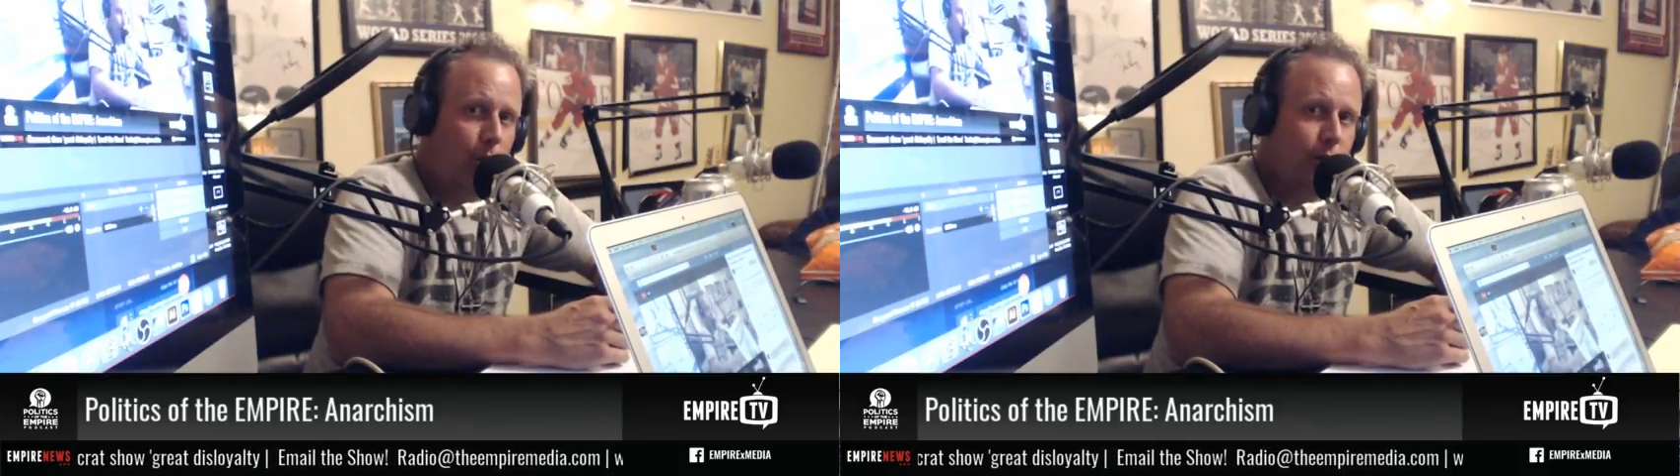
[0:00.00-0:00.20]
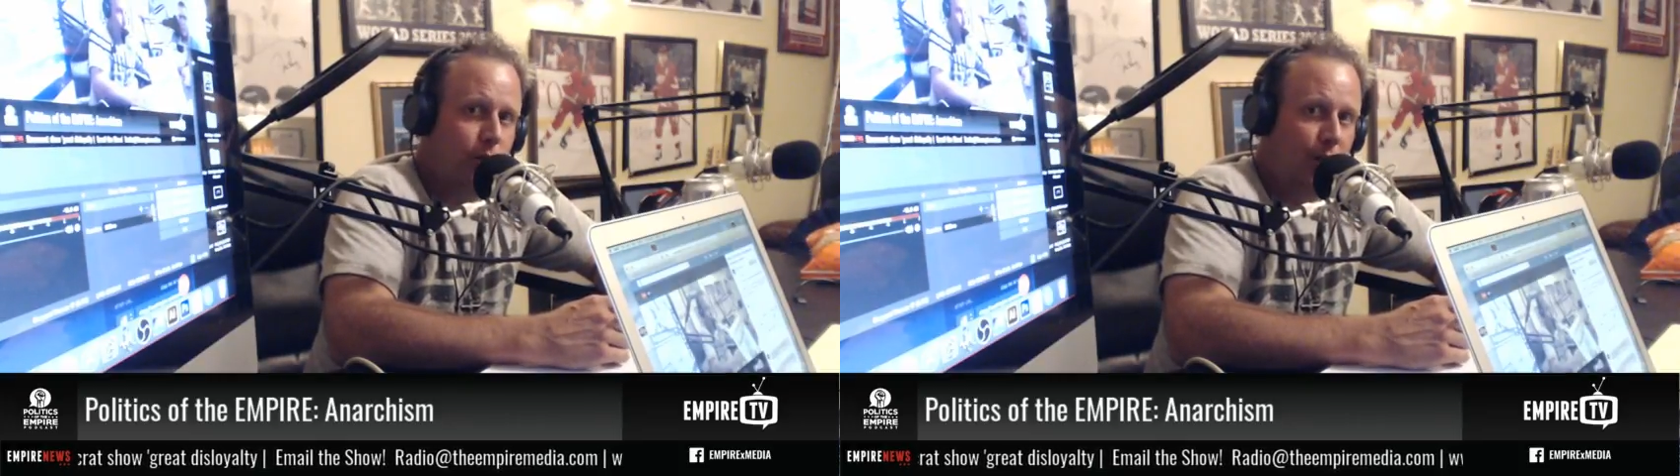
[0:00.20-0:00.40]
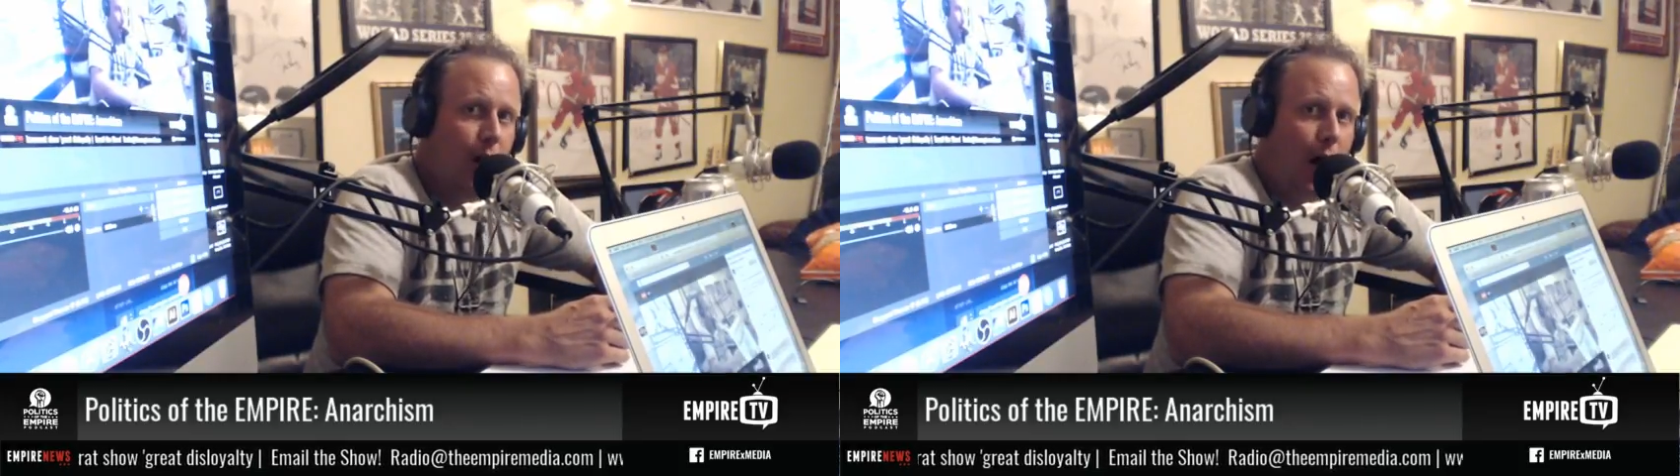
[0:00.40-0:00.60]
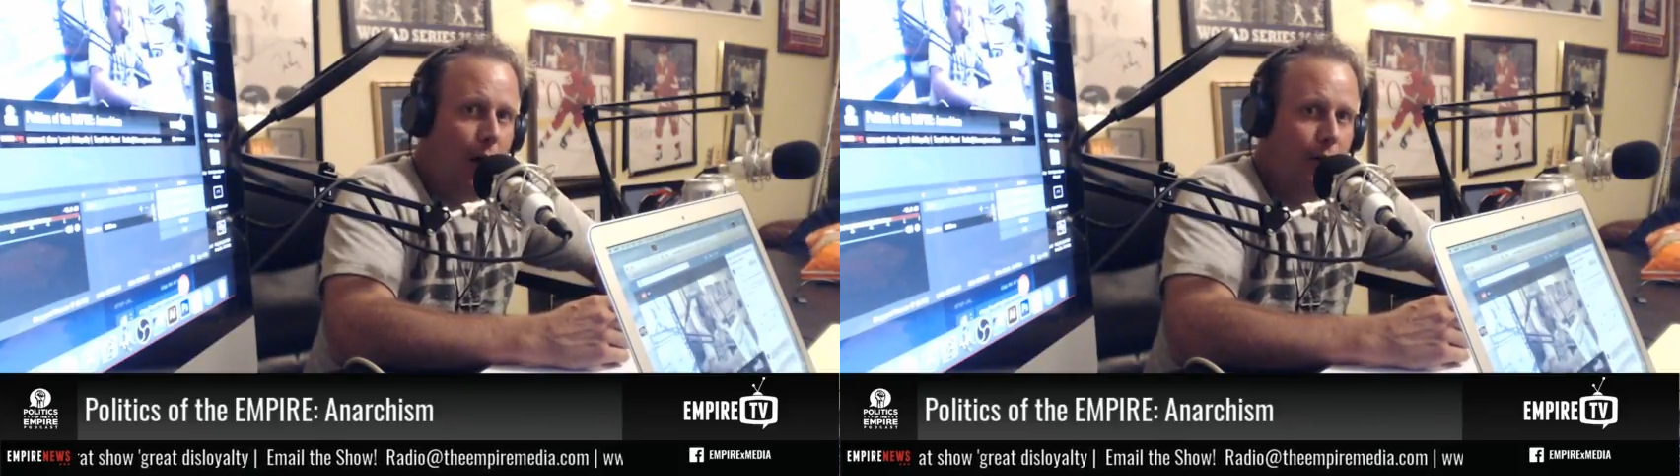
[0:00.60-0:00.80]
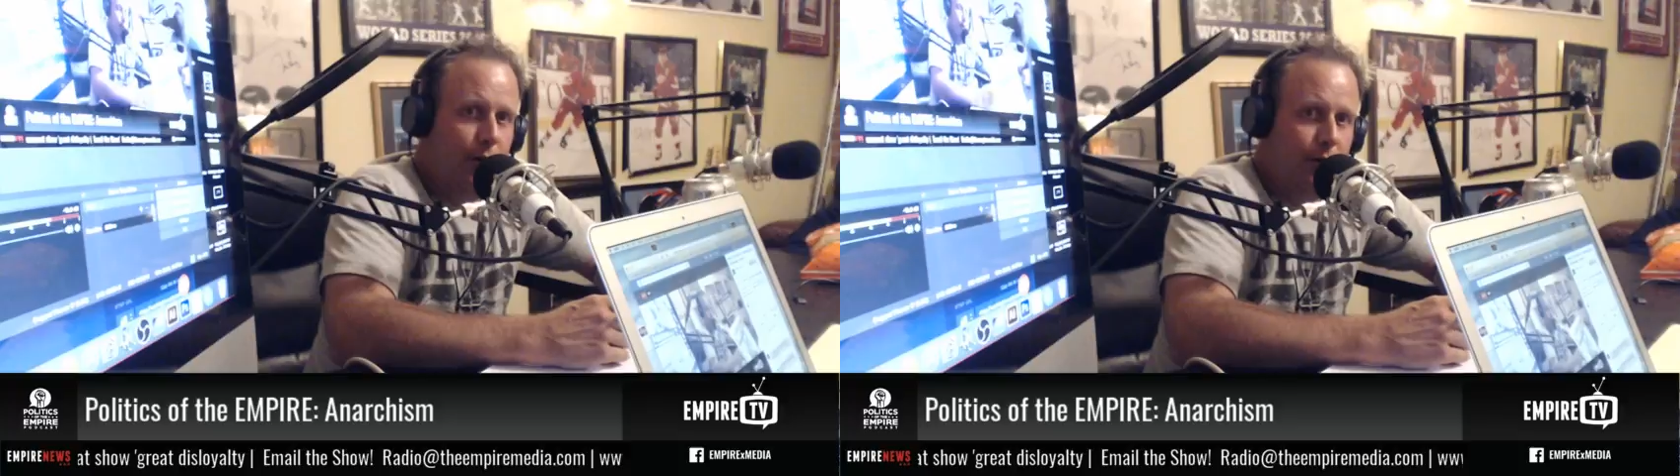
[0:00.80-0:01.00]
Well, I
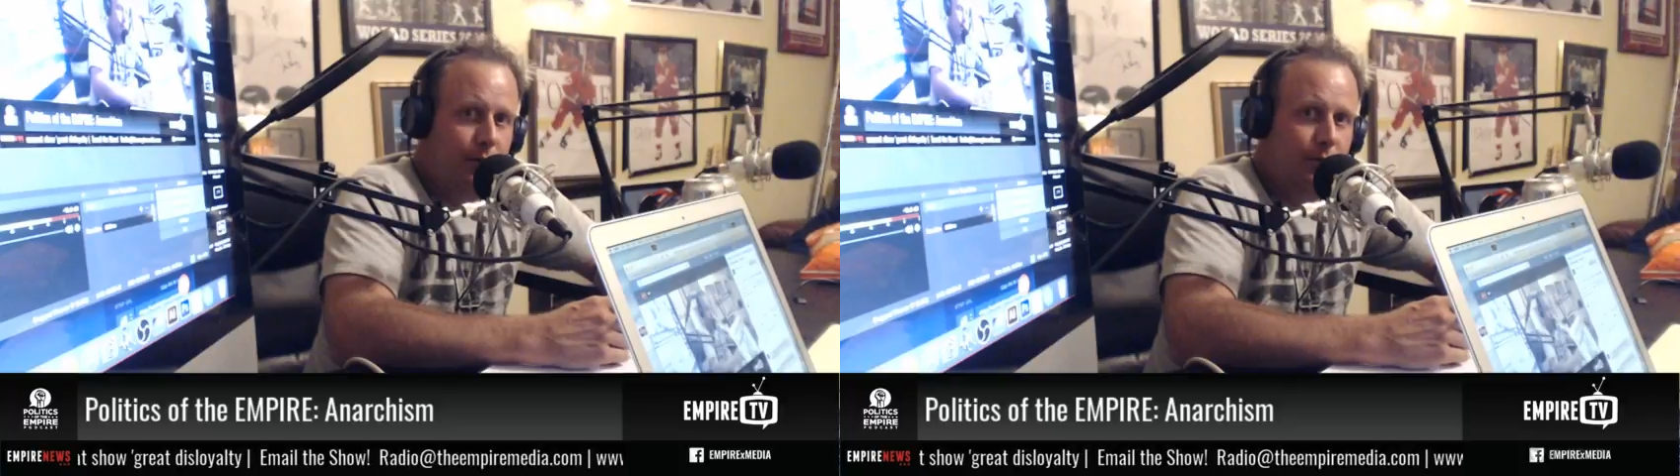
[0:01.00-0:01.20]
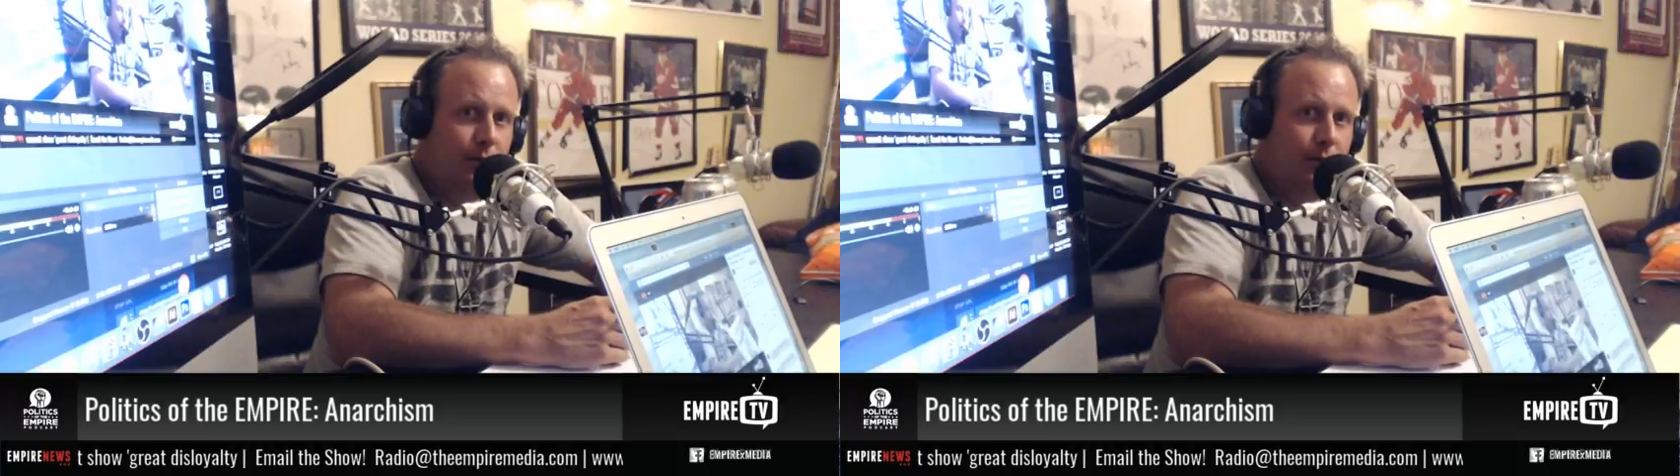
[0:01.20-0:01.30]
guess so.